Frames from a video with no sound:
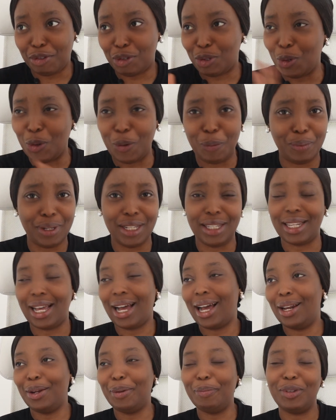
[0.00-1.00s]
so please, I
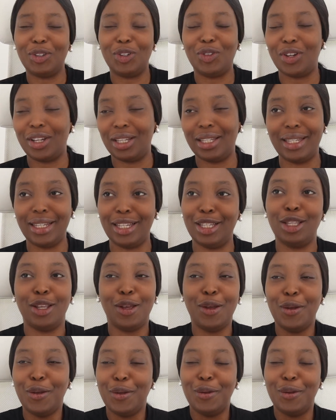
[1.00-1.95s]
cannot be stressing